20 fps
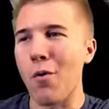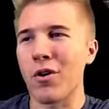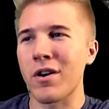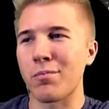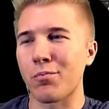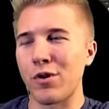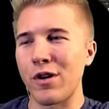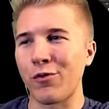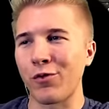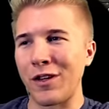I want to
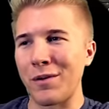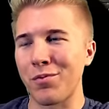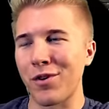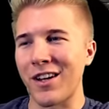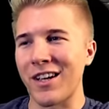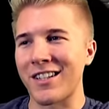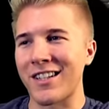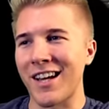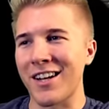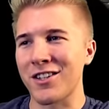briefly
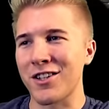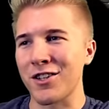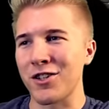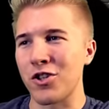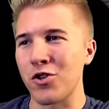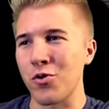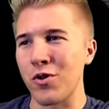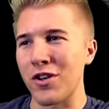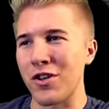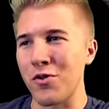bring attention
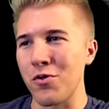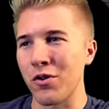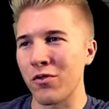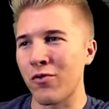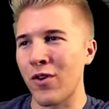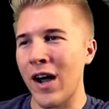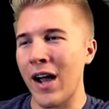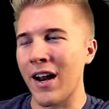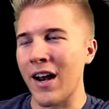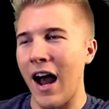to a
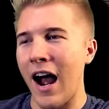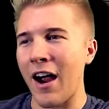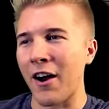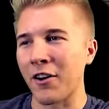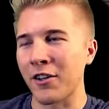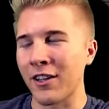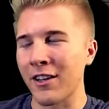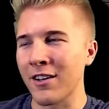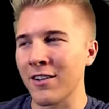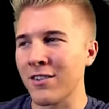unified
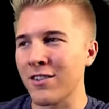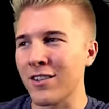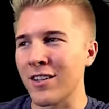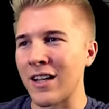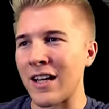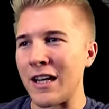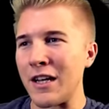Ireland.